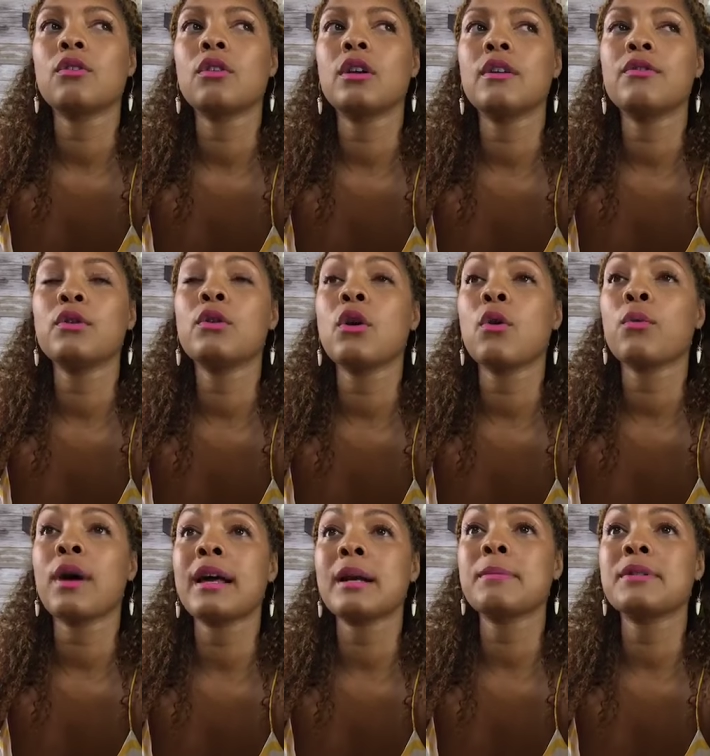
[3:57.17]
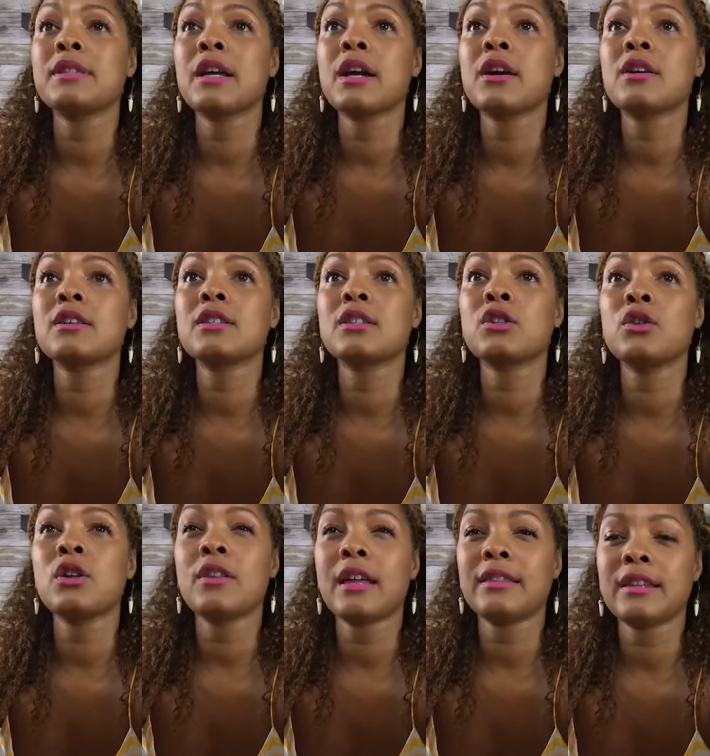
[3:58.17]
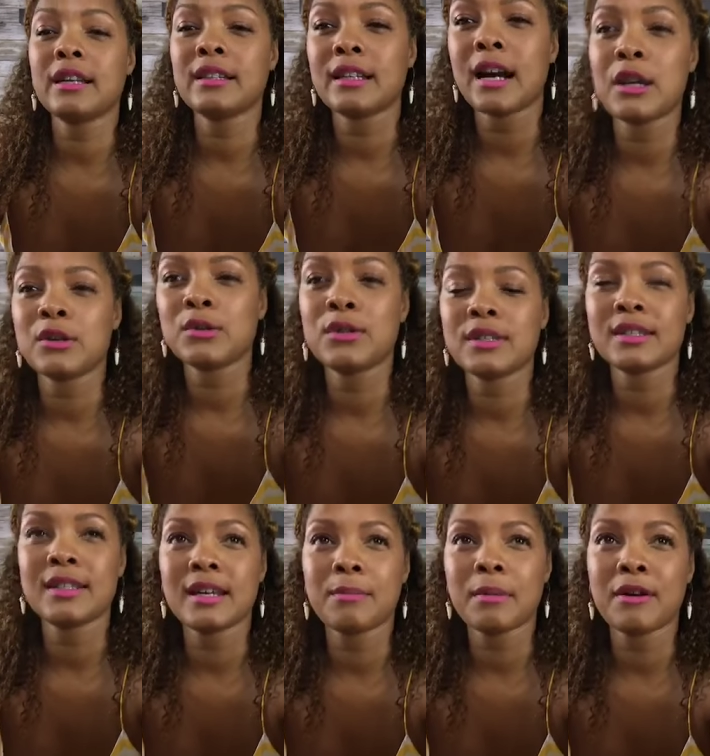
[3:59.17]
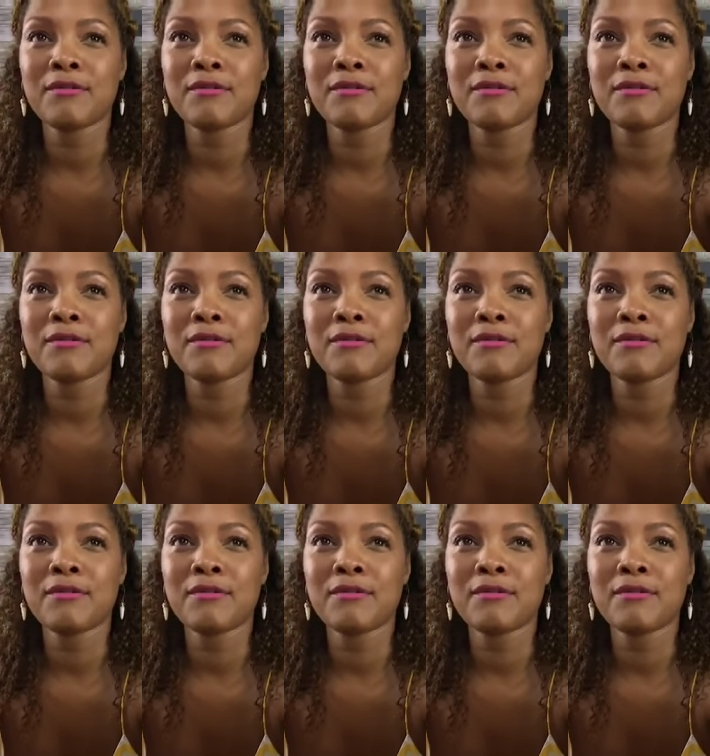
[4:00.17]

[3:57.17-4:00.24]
If you go right upstairs, you know that thing that I used to set my